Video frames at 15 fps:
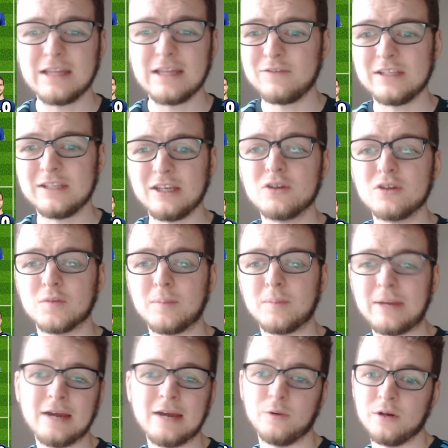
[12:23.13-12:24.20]
He definitely goes for
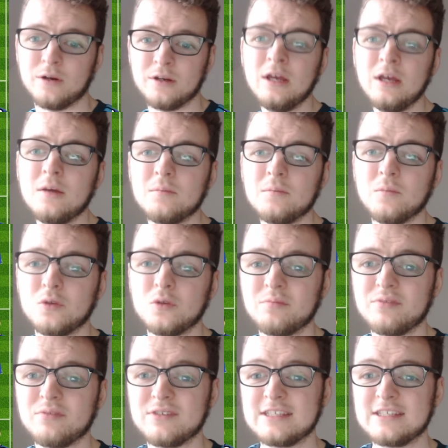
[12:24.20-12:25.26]
power more
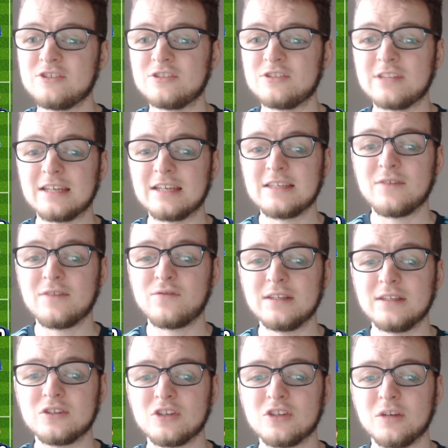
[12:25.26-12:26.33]
than precision. That is
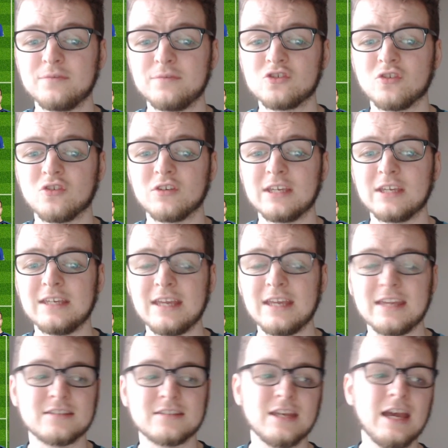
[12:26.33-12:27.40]
definitely the type of striker he
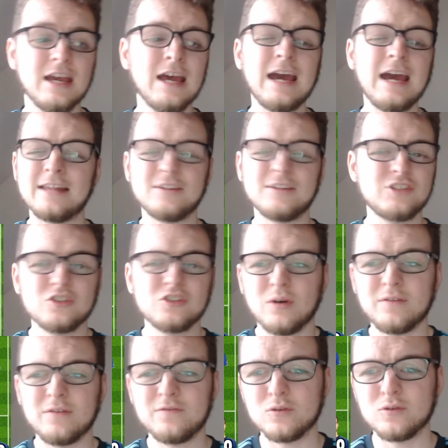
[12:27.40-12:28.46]
is, and it's just
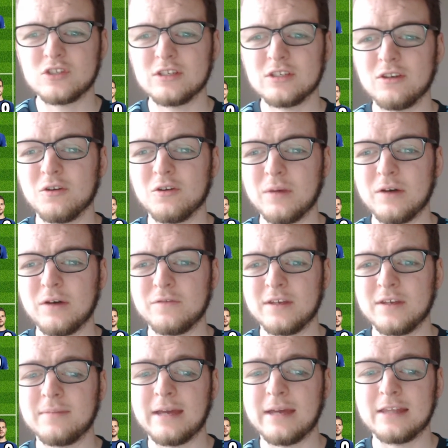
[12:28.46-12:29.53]
not, unfortunately, going well
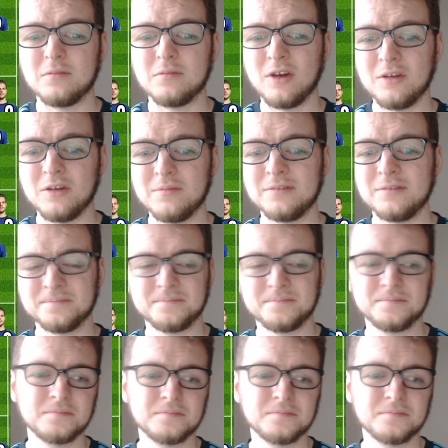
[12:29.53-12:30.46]
for him at the moment.